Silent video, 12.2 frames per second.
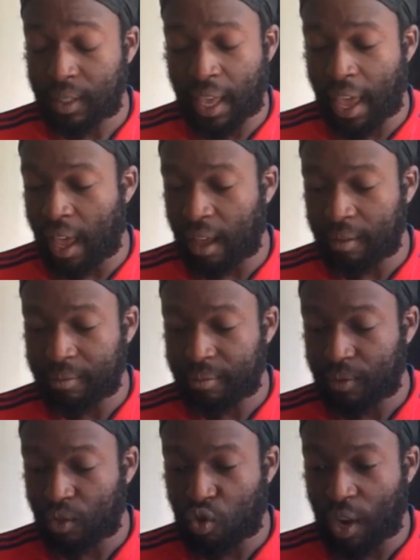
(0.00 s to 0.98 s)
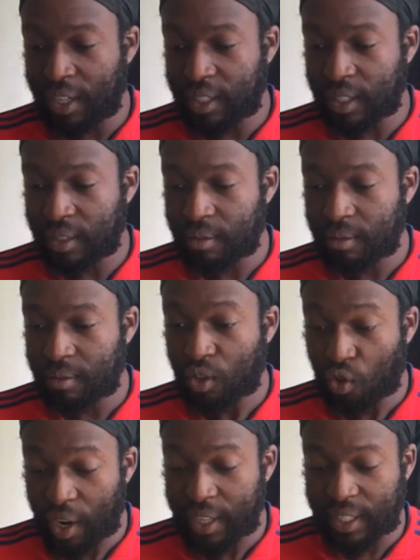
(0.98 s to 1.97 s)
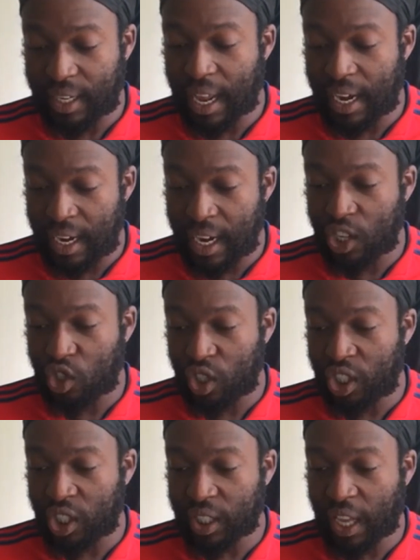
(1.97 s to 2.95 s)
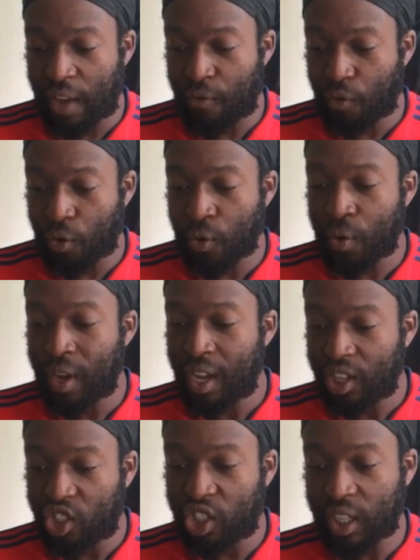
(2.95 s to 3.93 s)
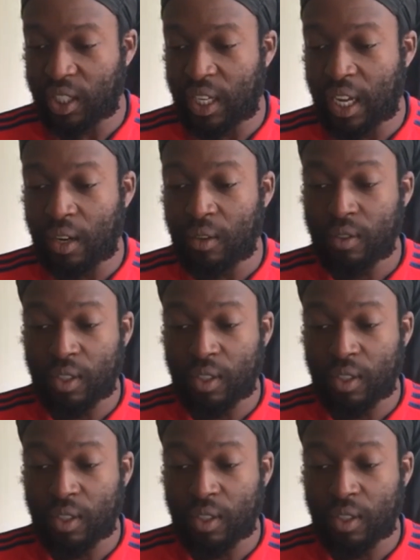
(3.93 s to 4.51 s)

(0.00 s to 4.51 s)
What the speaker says: Yeah, crazy that literally just came through just now.